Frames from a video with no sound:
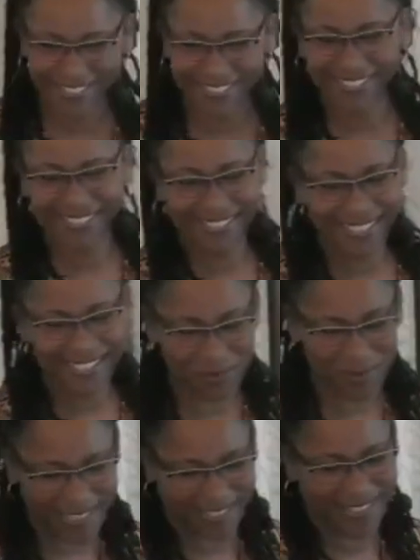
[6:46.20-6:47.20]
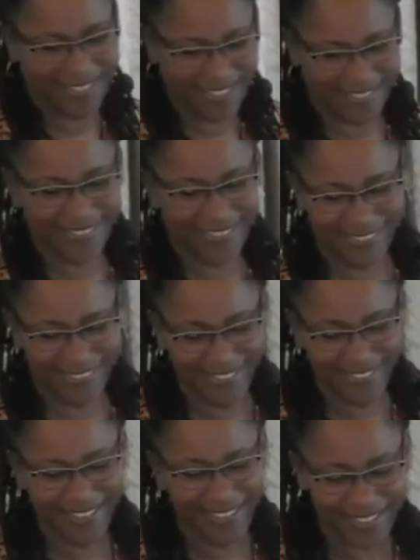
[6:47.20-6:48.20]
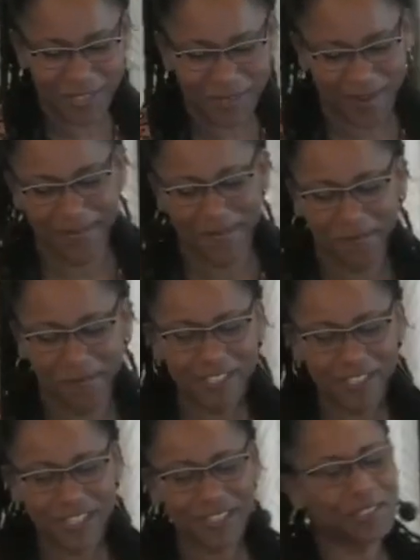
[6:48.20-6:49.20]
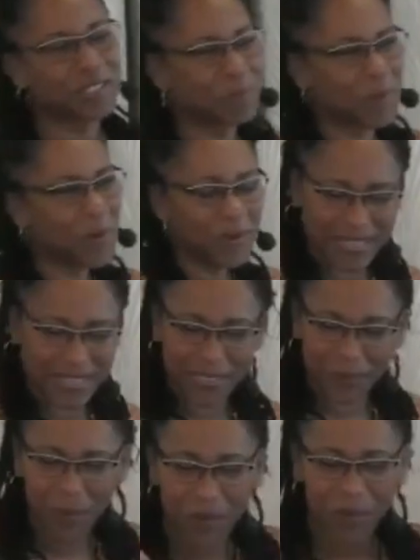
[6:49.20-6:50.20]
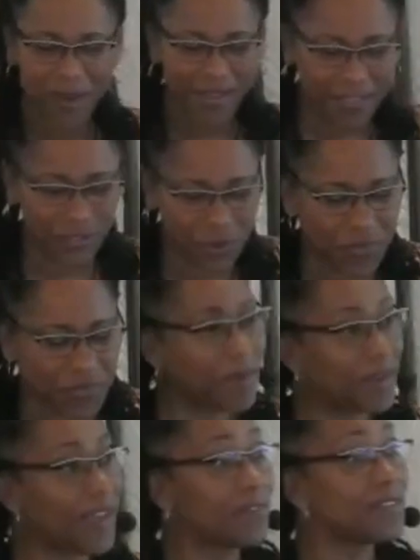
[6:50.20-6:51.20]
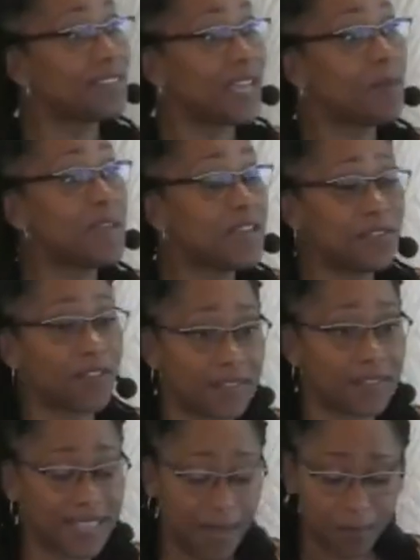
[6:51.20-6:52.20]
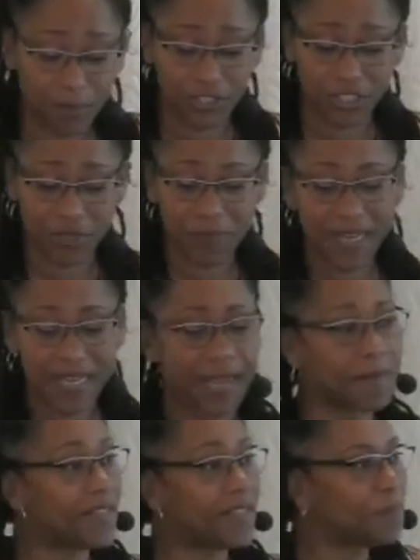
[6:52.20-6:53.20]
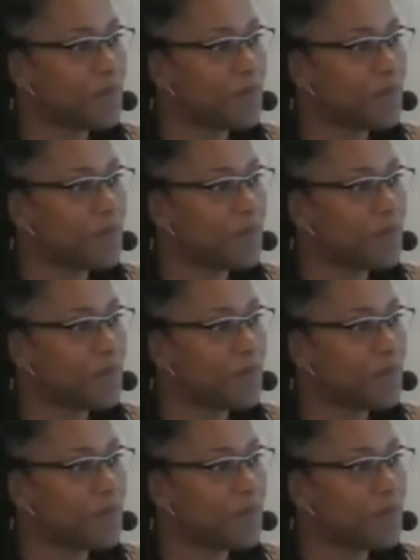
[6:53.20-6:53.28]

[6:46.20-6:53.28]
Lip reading: That's right. That's right. When Jesus spoke, he spoke about his truth, about how he thought the temple should be. I mean, the people